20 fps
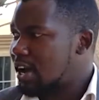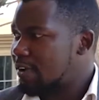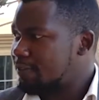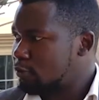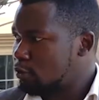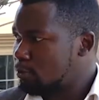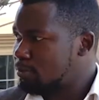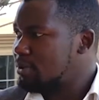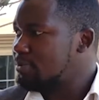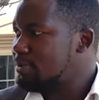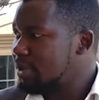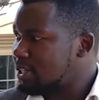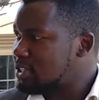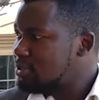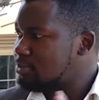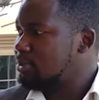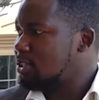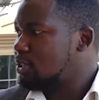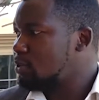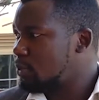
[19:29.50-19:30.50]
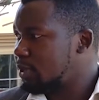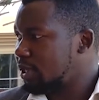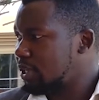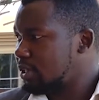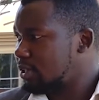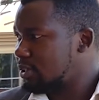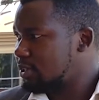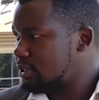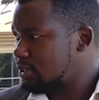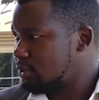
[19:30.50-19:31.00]
Those have to be
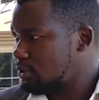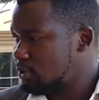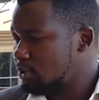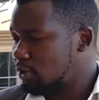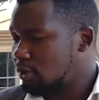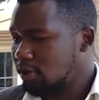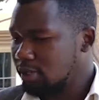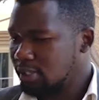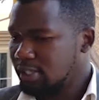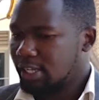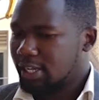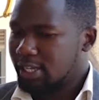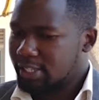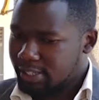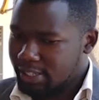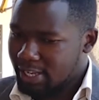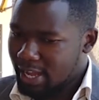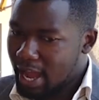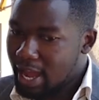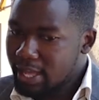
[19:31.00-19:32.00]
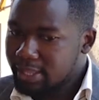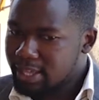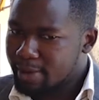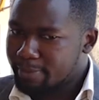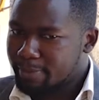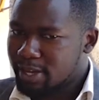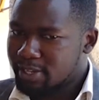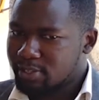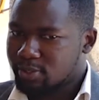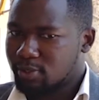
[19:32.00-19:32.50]
met midway,
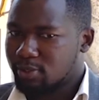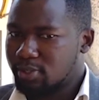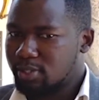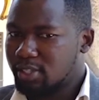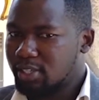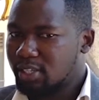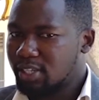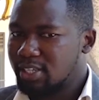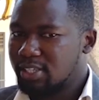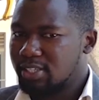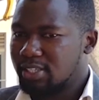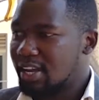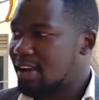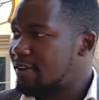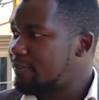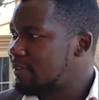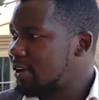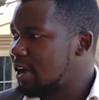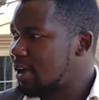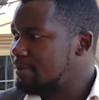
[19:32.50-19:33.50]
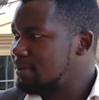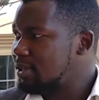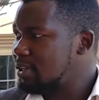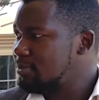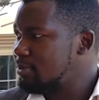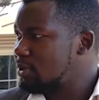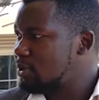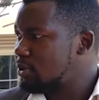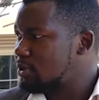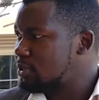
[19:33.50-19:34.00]
The other person is I
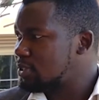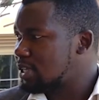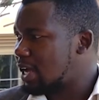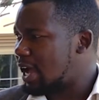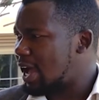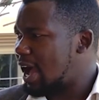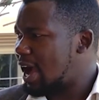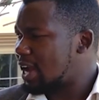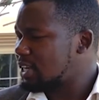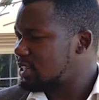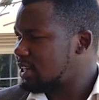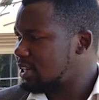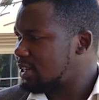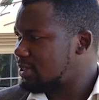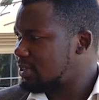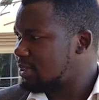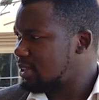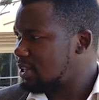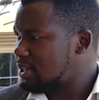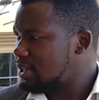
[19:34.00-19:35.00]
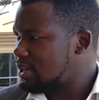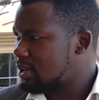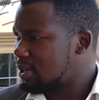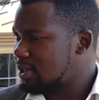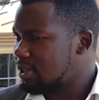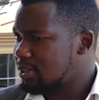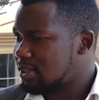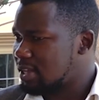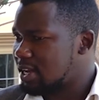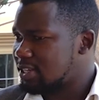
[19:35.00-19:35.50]
have come in because I actually
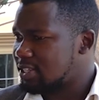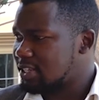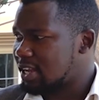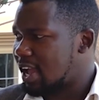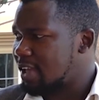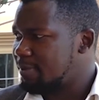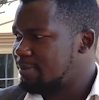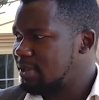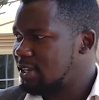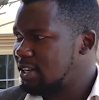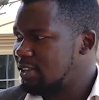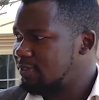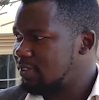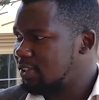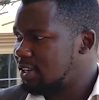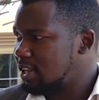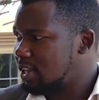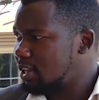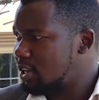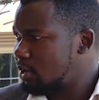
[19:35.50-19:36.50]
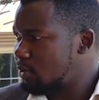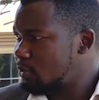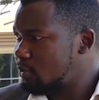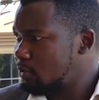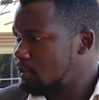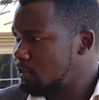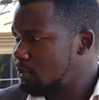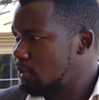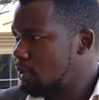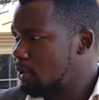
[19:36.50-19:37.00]
think that I believe
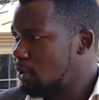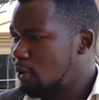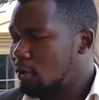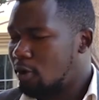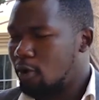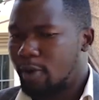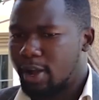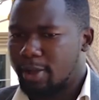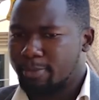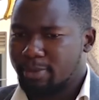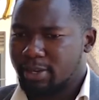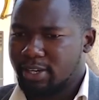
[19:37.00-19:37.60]
in a Yeru